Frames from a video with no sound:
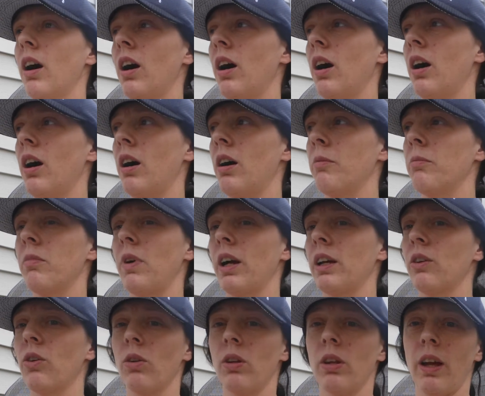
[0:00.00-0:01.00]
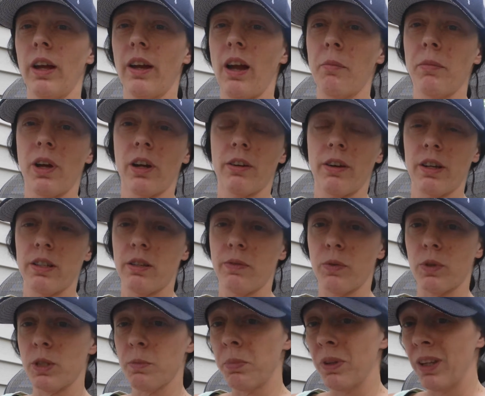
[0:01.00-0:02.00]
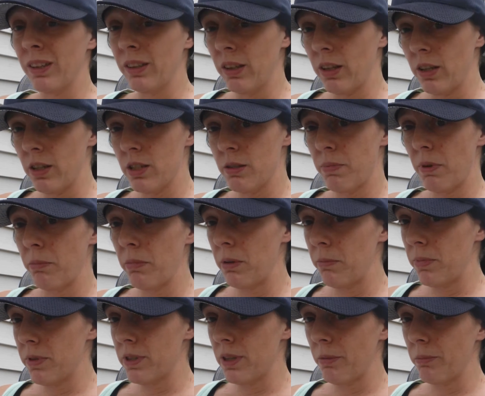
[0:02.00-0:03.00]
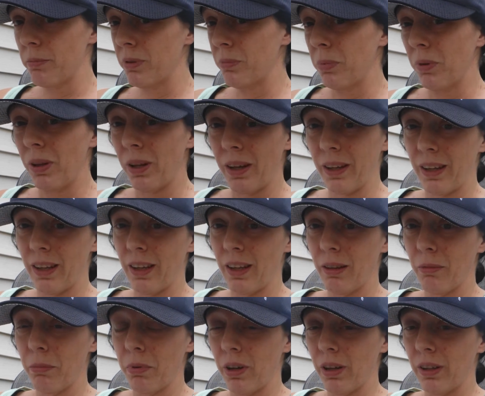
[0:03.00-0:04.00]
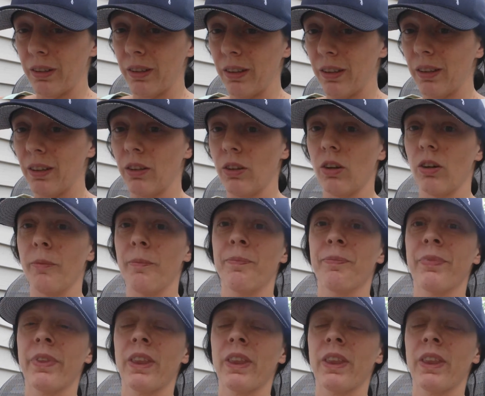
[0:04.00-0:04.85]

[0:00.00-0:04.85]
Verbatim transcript: Um, I don't like. I'm not crazy for Splendas, but maybe some people like it. But you know,